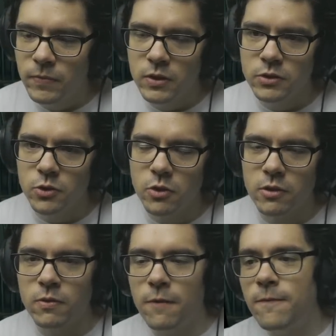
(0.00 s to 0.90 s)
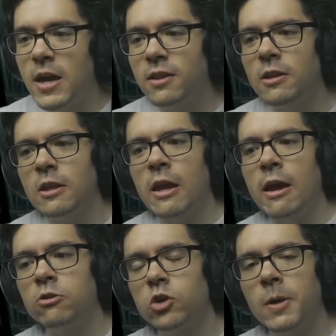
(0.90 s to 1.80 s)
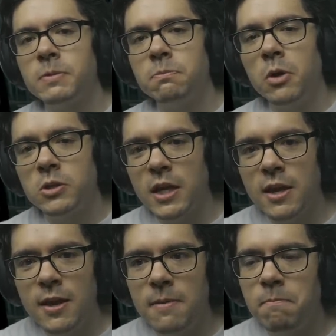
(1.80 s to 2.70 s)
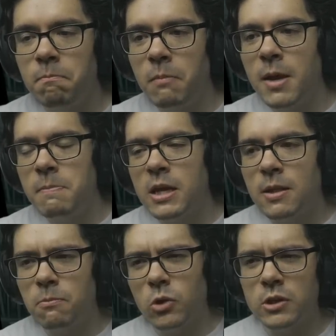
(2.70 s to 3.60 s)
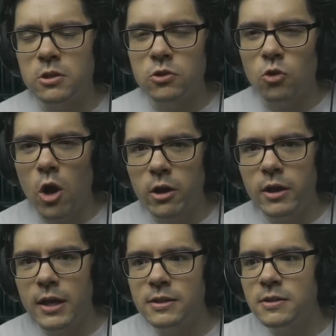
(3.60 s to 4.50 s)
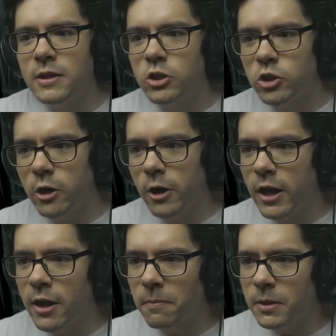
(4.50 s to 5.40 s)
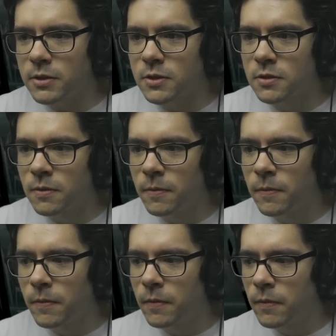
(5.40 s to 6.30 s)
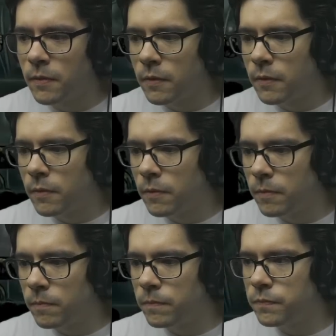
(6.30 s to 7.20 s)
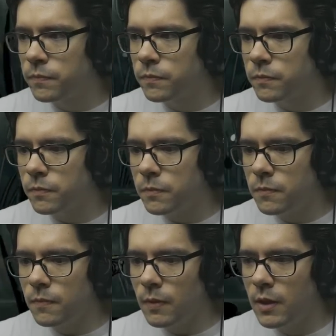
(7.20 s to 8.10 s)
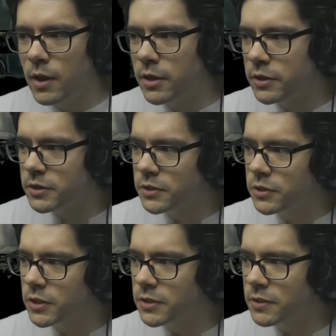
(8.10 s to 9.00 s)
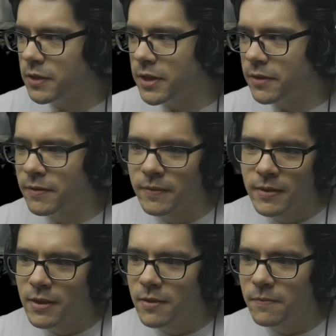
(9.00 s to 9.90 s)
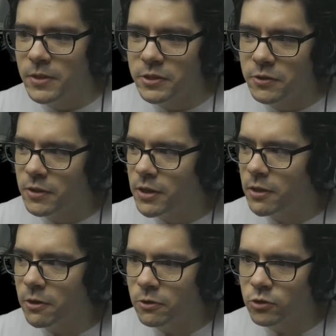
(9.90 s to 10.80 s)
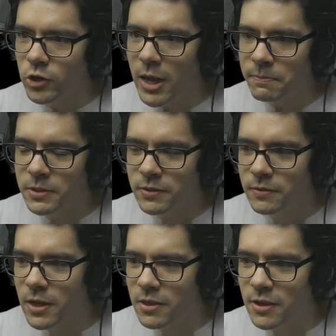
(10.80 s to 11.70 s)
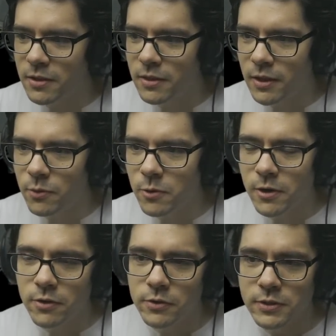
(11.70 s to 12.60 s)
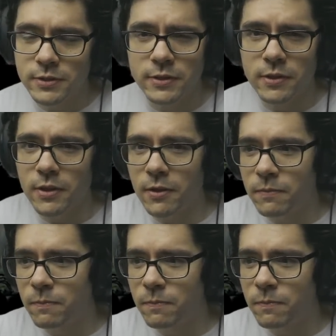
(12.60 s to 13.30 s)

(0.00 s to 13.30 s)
So the fact that the caltrops multi-hit might make them really strong against stationary enemies. And is just like, these are the little traps, I think, that Hornet uses in the